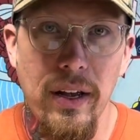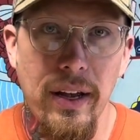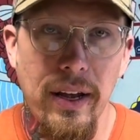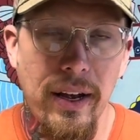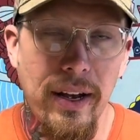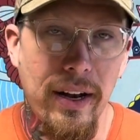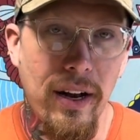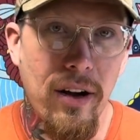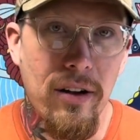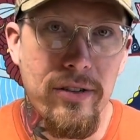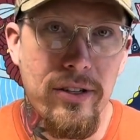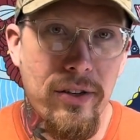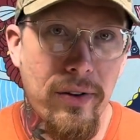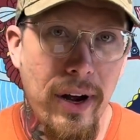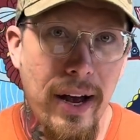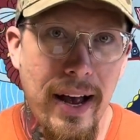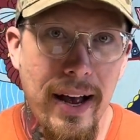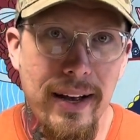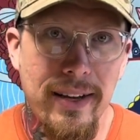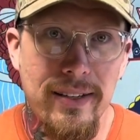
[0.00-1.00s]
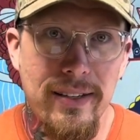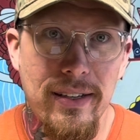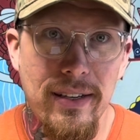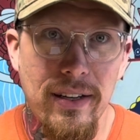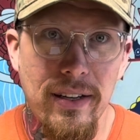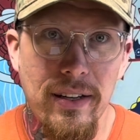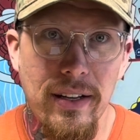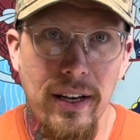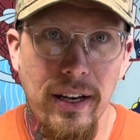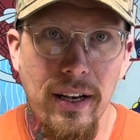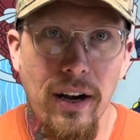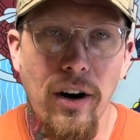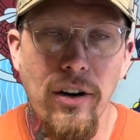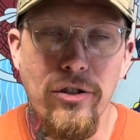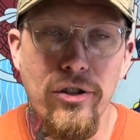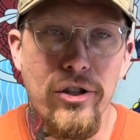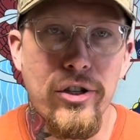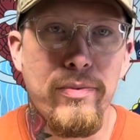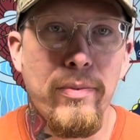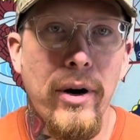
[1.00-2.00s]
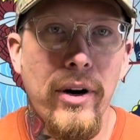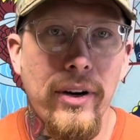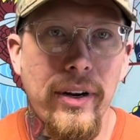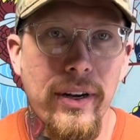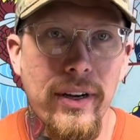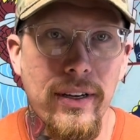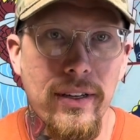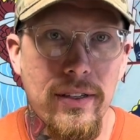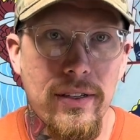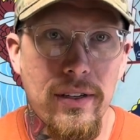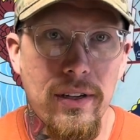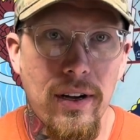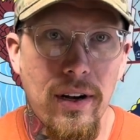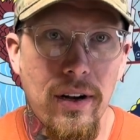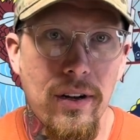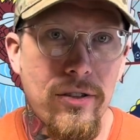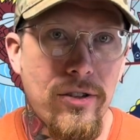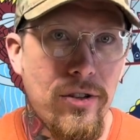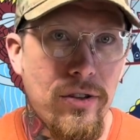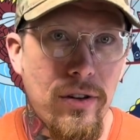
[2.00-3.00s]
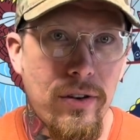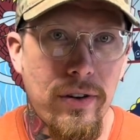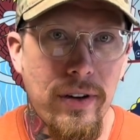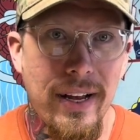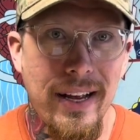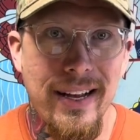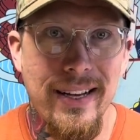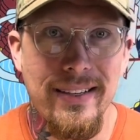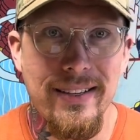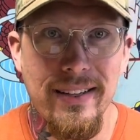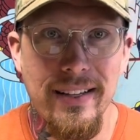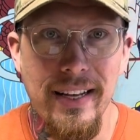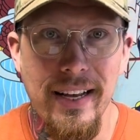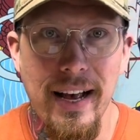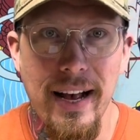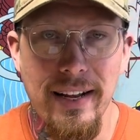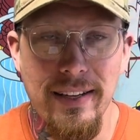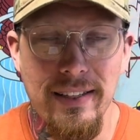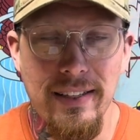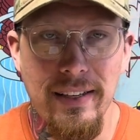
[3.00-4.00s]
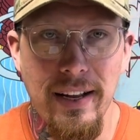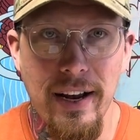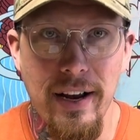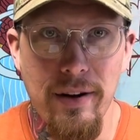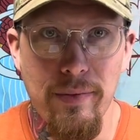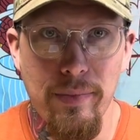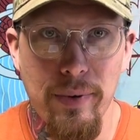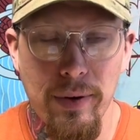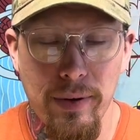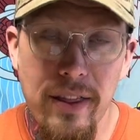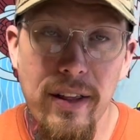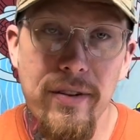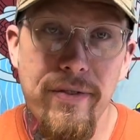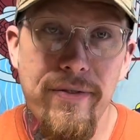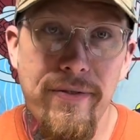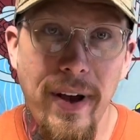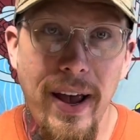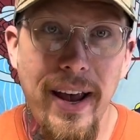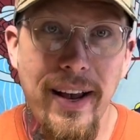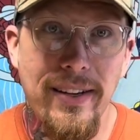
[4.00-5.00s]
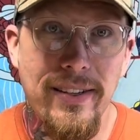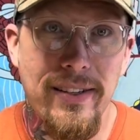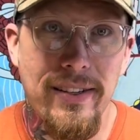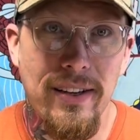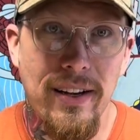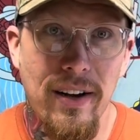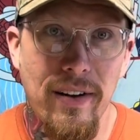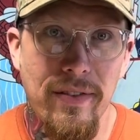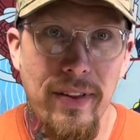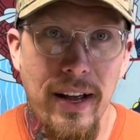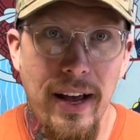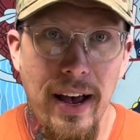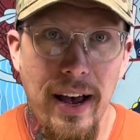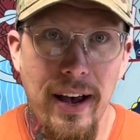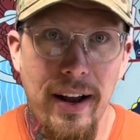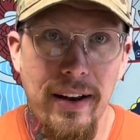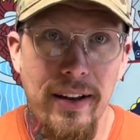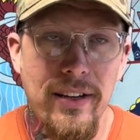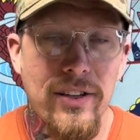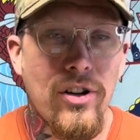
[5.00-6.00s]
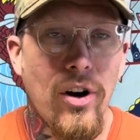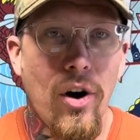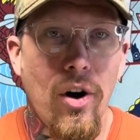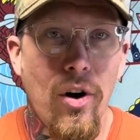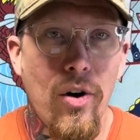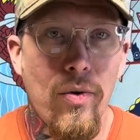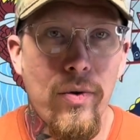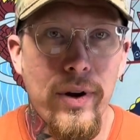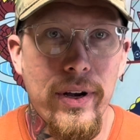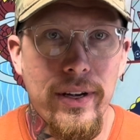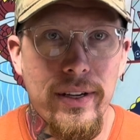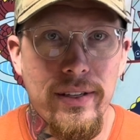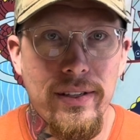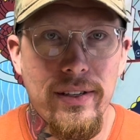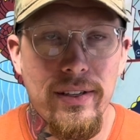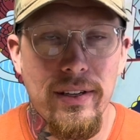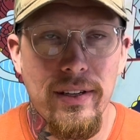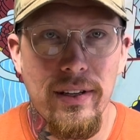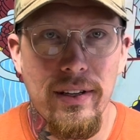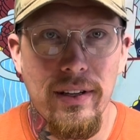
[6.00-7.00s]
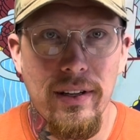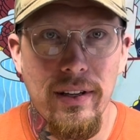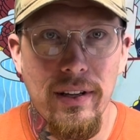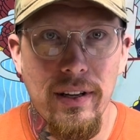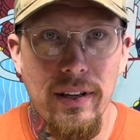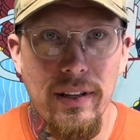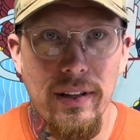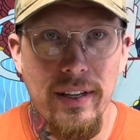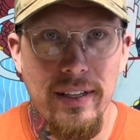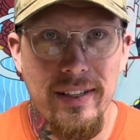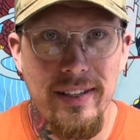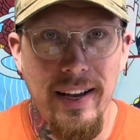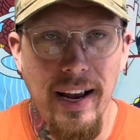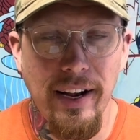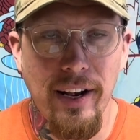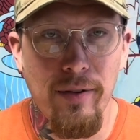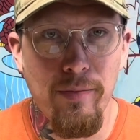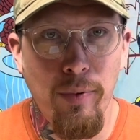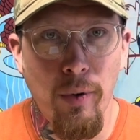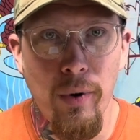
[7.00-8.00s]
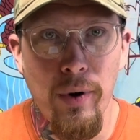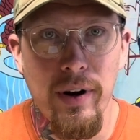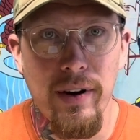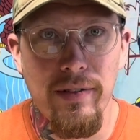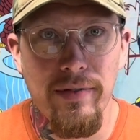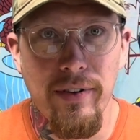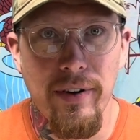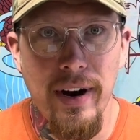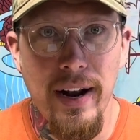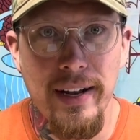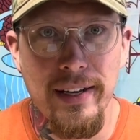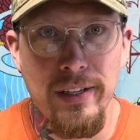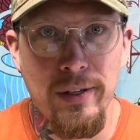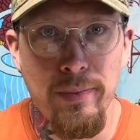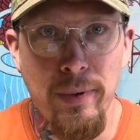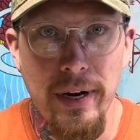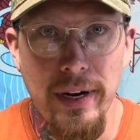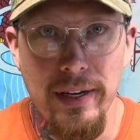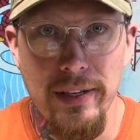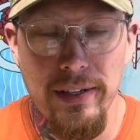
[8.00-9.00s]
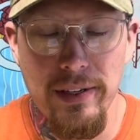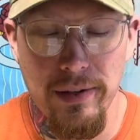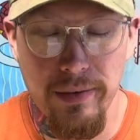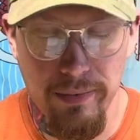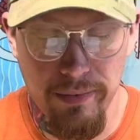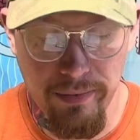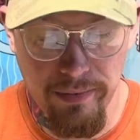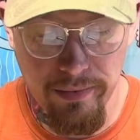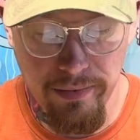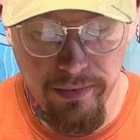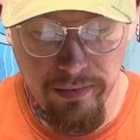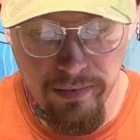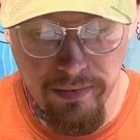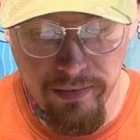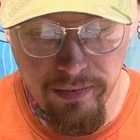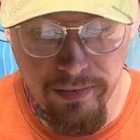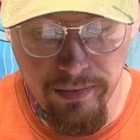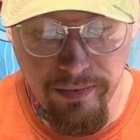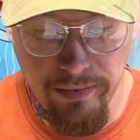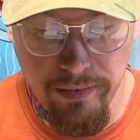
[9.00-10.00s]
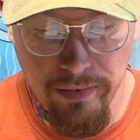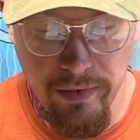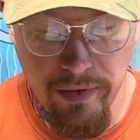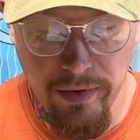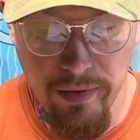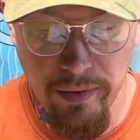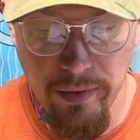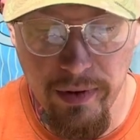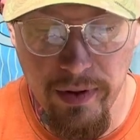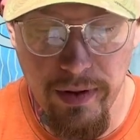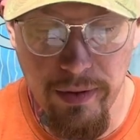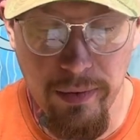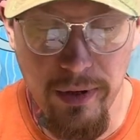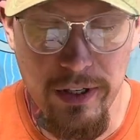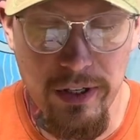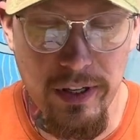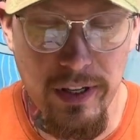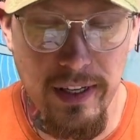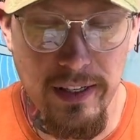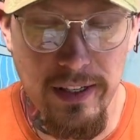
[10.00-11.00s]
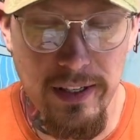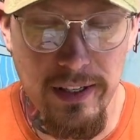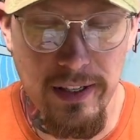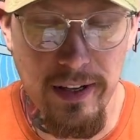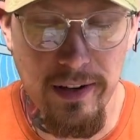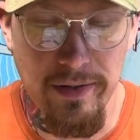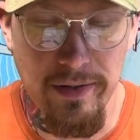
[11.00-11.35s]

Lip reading: It also has the cartridge markings, also known as the head stamp. The face of the head is always the second point for headspace, which this is the